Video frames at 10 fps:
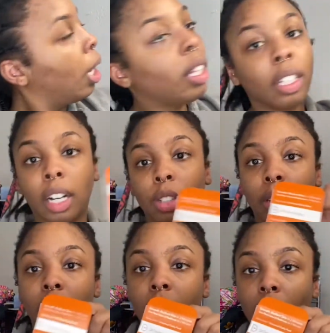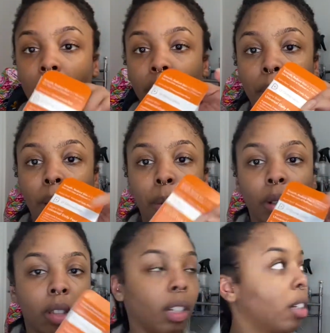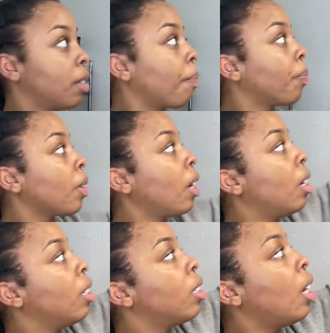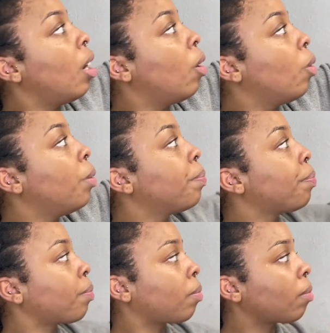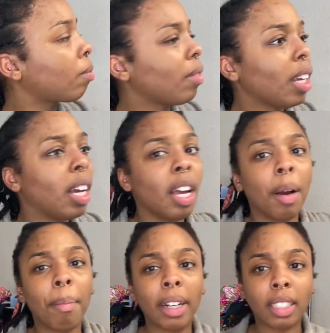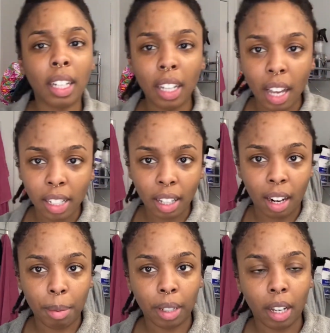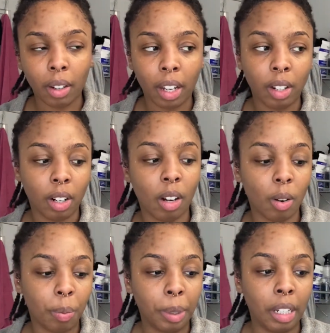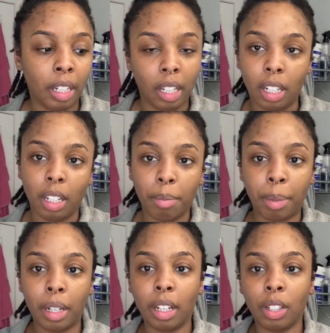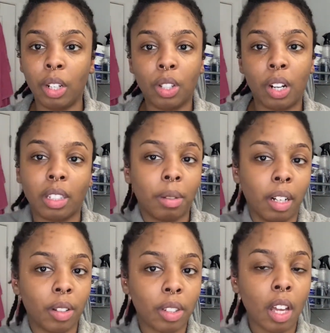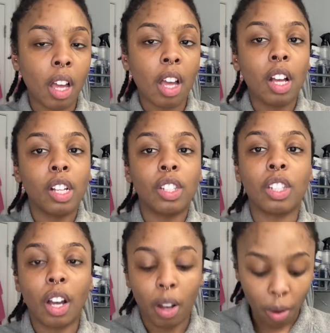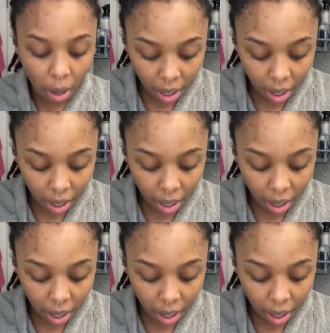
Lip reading: The Dr. Dennis Alpha Beta Pill things. So my skin has kind of been like, okay, girl, we get it, but you need to try something else. So